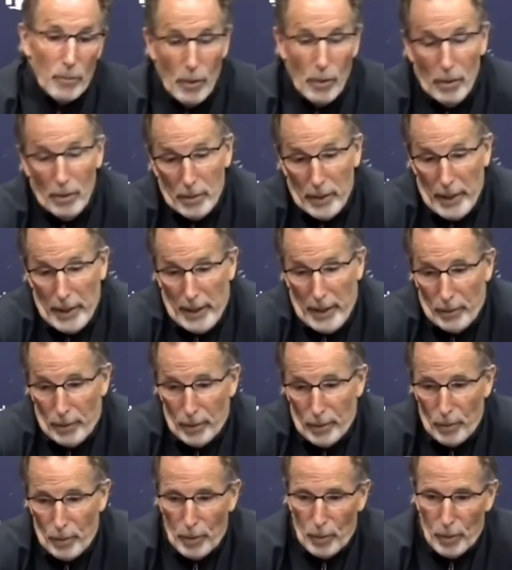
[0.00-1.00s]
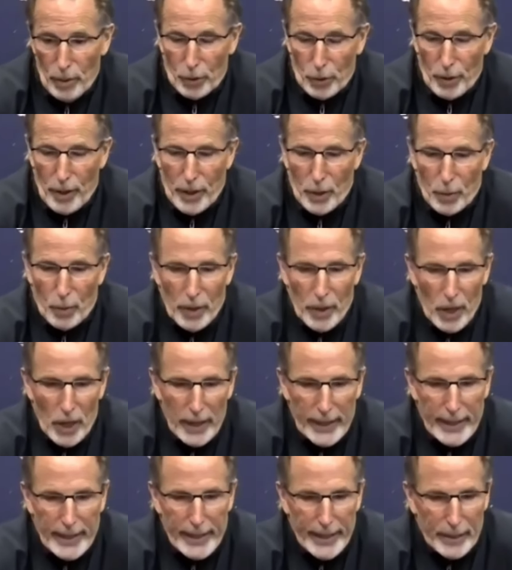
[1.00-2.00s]
Well, yeah, we're trying to win
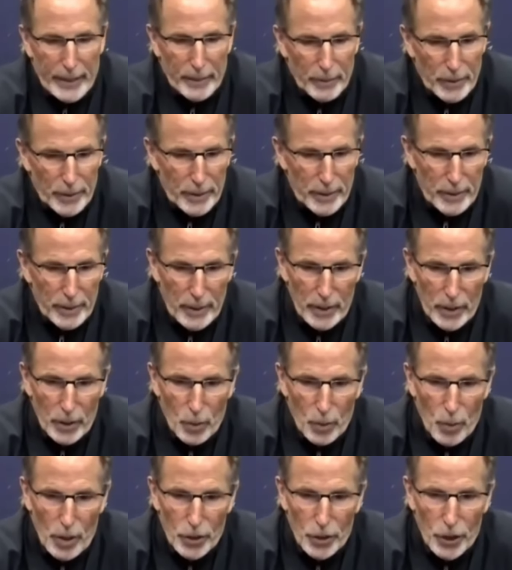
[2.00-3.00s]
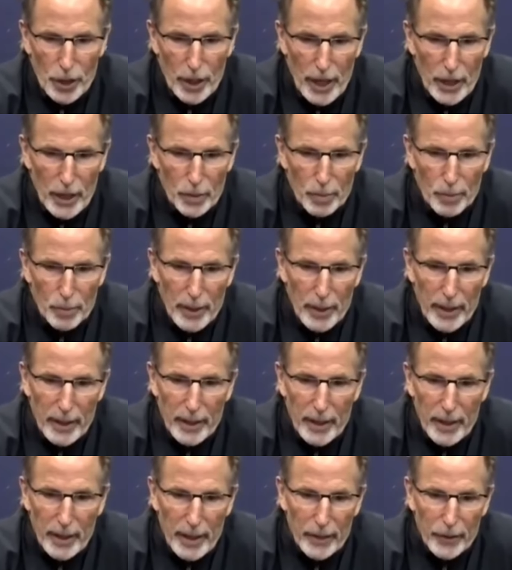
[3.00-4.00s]
hockey games. You want your guys
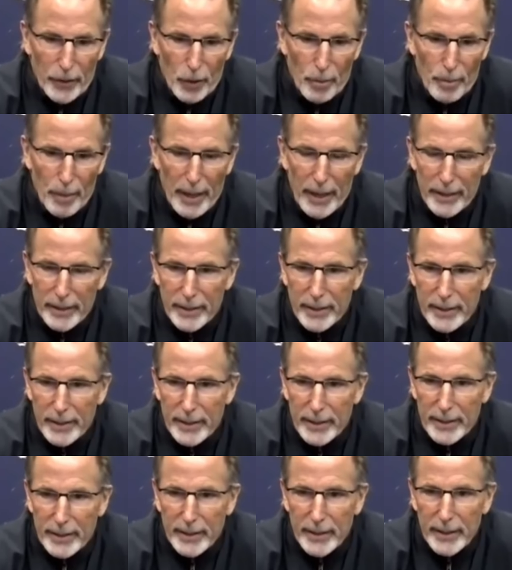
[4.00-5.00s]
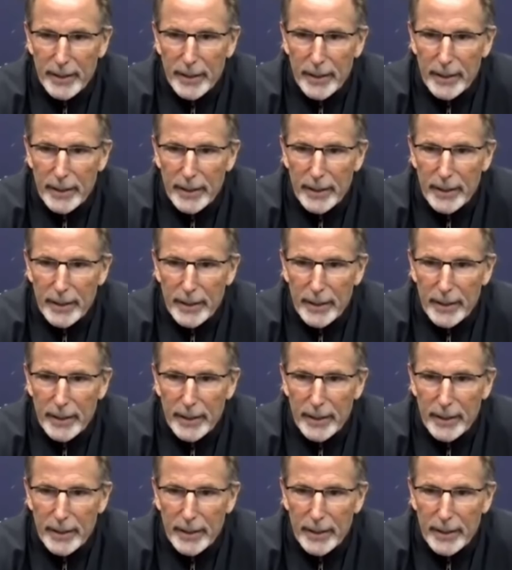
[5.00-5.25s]
playing at their best. And